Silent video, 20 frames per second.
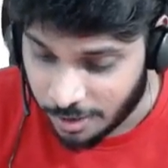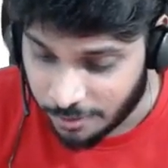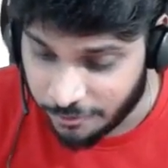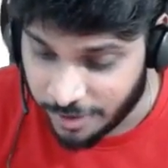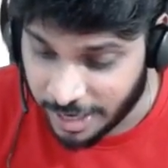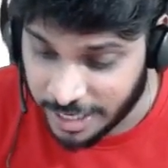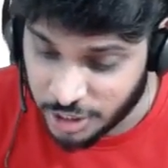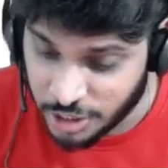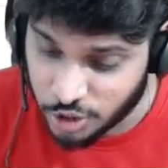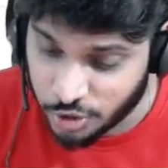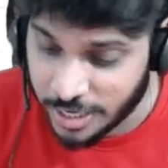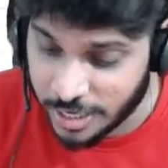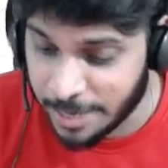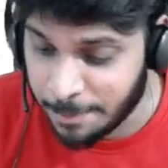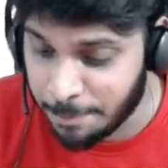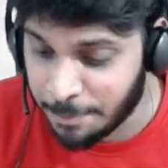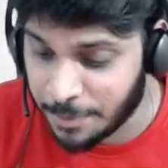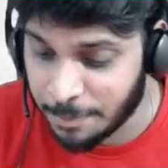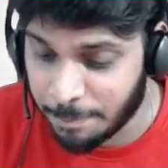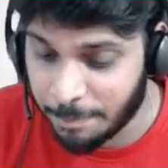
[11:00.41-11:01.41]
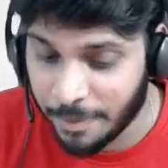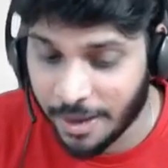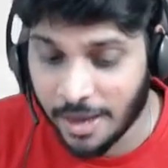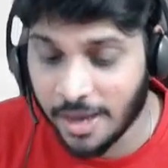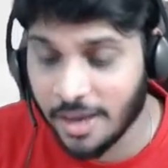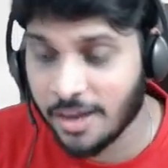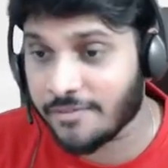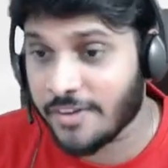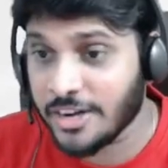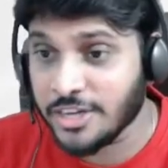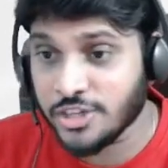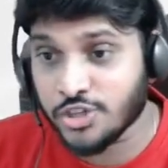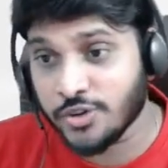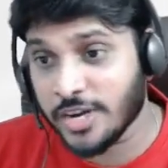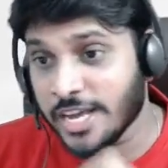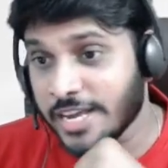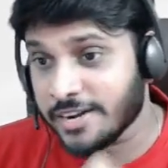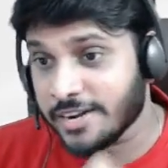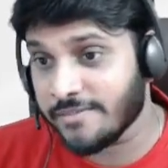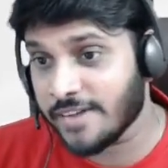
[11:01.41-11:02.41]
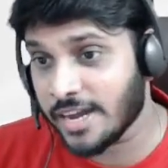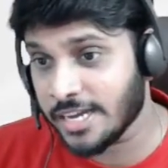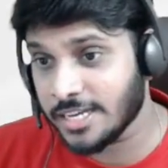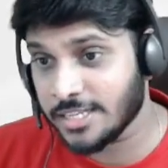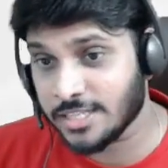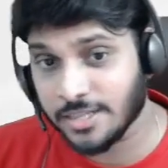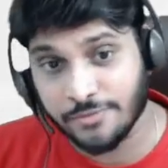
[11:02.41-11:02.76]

when should I prepare? When should I revise?